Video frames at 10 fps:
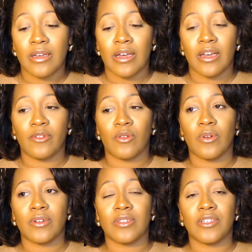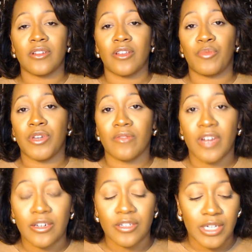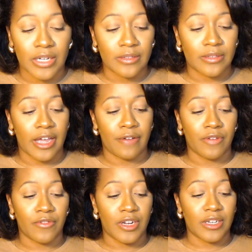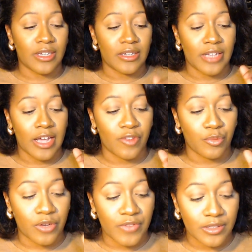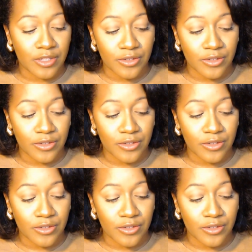Of course, the yearly opening range does. However, he does have the previous year's